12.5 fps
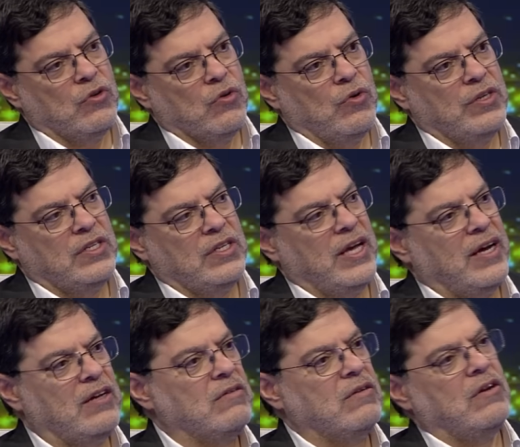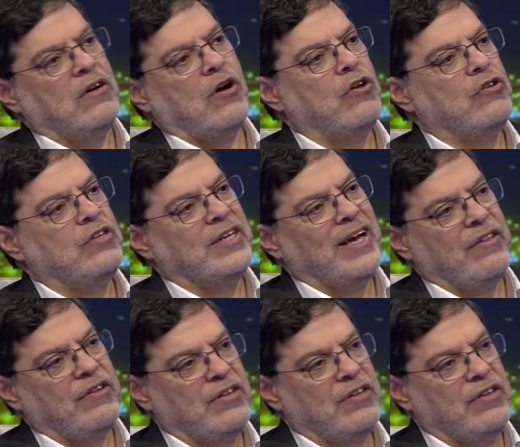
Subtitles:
going to take an altogether